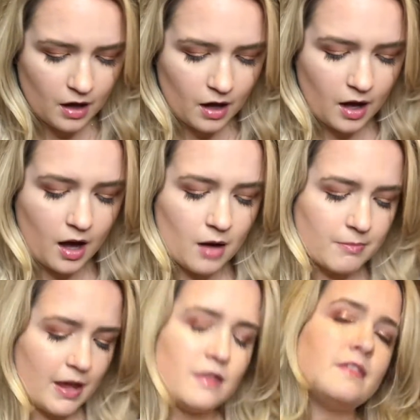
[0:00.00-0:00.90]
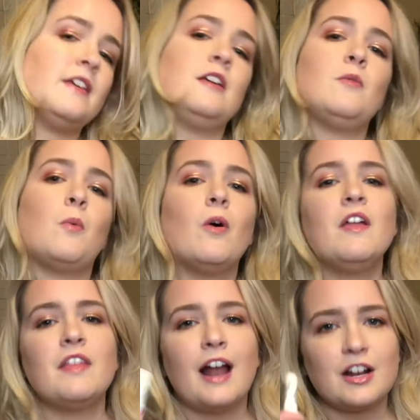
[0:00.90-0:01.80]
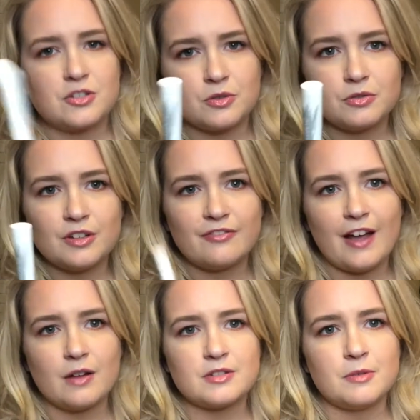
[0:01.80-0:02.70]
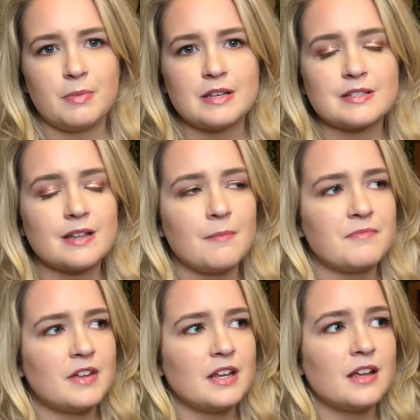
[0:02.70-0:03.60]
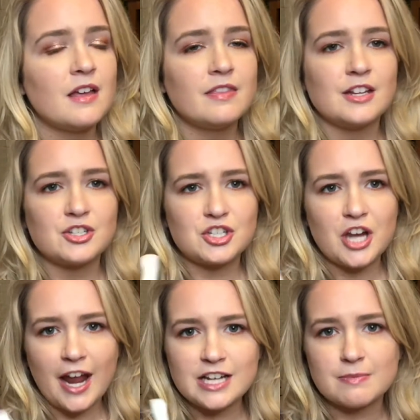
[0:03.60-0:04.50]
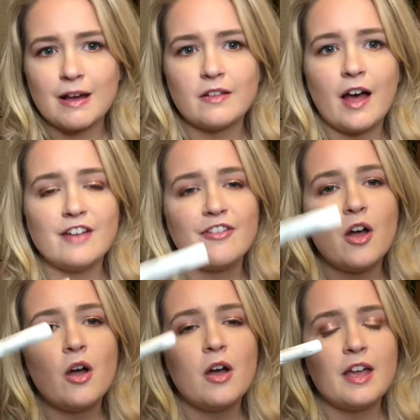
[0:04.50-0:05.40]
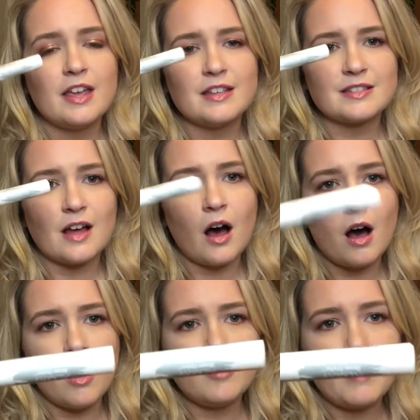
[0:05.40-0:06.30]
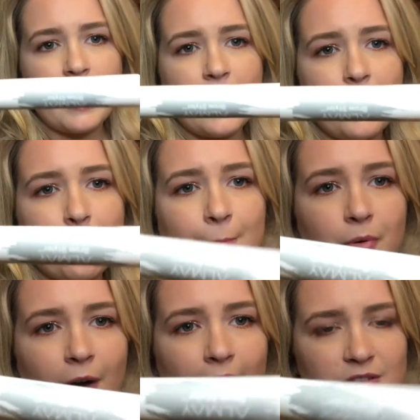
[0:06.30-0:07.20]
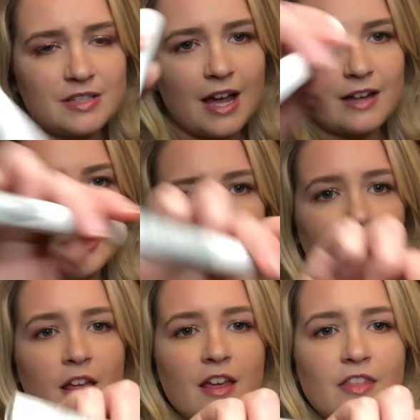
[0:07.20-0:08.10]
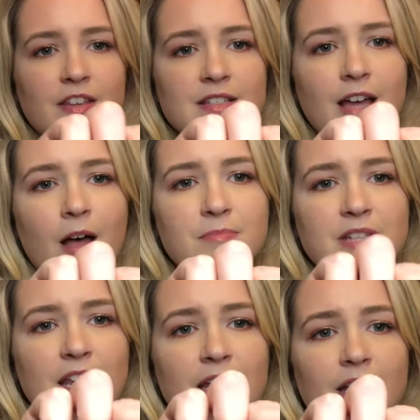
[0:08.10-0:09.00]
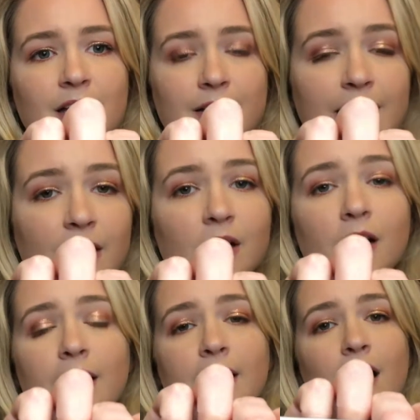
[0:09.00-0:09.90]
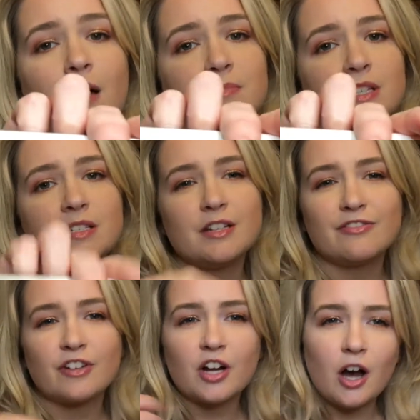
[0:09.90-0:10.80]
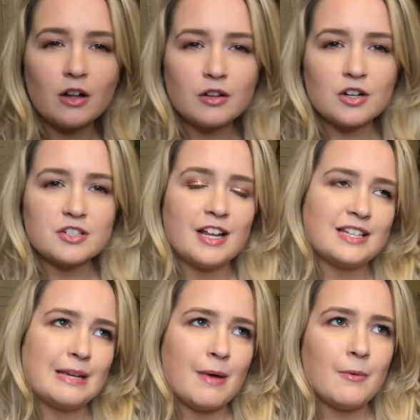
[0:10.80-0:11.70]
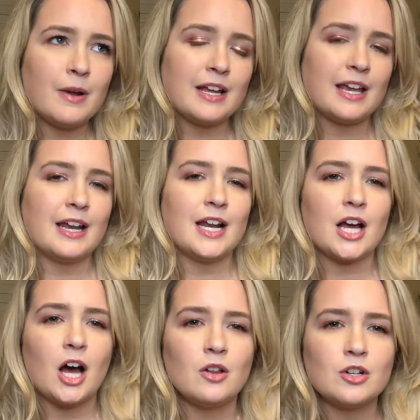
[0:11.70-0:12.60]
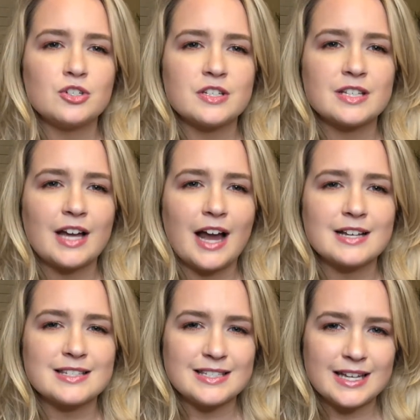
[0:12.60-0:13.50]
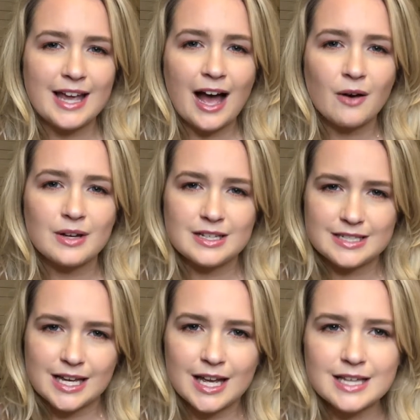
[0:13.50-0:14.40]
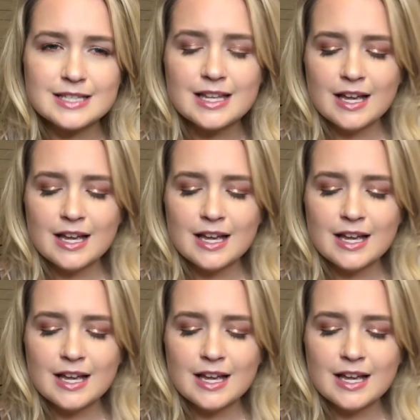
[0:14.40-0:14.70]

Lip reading: And then one that I truly found to be something that changed my life is the Almay Brow Styler. This comes in clear and it comes in different colors. Next time I want to get it in a color just to kind of see how it does.